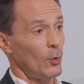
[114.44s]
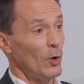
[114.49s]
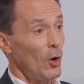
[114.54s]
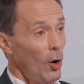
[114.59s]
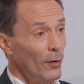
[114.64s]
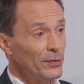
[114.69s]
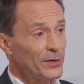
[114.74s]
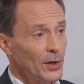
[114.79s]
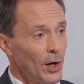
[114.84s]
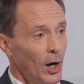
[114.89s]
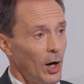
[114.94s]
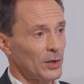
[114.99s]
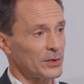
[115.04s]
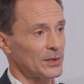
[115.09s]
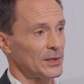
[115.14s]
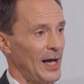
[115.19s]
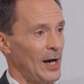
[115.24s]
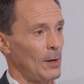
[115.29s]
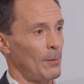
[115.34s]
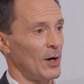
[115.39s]
We're often
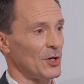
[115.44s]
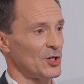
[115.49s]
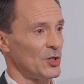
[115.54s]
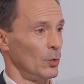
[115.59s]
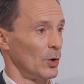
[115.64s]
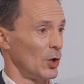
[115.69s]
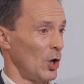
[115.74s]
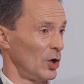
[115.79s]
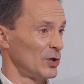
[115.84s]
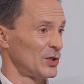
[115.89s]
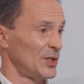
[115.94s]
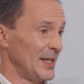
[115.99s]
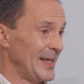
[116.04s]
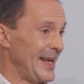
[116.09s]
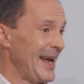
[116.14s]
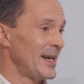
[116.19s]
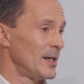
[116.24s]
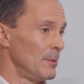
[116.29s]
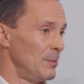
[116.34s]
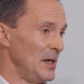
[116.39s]
asked how much it would cost to
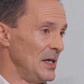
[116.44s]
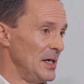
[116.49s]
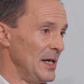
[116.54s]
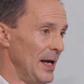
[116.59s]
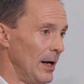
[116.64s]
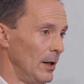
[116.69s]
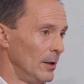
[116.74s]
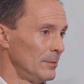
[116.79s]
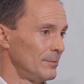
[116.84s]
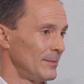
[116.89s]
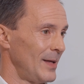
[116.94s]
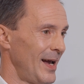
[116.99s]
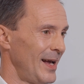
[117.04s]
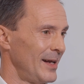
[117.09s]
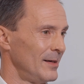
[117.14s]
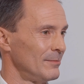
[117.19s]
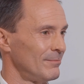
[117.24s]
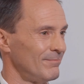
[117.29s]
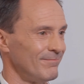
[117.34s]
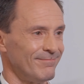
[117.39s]
get a PDL,
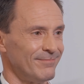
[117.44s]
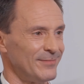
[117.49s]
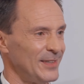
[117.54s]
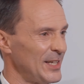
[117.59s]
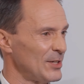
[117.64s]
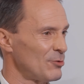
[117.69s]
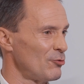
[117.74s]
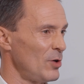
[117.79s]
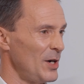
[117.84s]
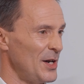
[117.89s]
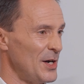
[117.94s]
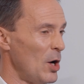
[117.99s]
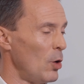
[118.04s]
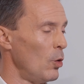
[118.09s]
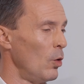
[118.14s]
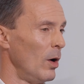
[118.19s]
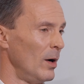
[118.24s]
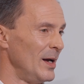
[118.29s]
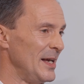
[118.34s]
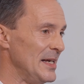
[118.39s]
and there's really
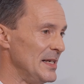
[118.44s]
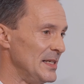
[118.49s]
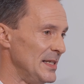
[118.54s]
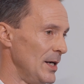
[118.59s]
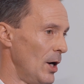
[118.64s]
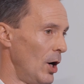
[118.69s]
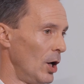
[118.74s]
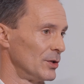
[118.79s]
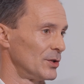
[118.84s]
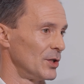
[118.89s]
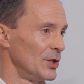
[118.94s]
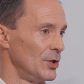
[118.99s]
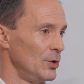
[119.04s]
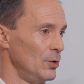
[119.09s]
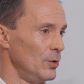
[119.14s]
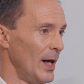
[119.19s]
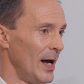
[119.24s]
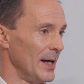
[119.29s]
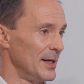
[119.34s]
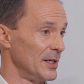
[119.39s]
no easy answer
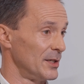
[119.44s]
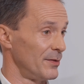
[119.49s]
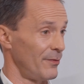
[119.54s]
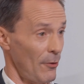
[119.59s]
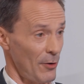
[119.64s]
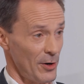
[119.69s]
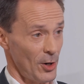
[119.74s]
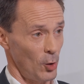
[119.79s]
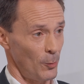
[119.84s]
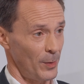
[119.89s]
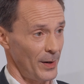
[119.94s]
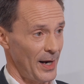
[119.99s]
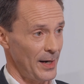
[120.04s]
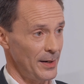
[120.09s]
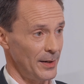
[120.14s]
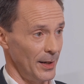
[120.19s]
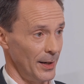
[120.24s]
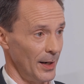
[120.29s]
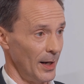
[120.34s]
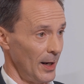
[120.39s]
to that. It's very
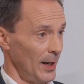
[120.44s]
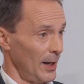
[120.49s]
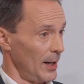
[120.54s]
open-ended.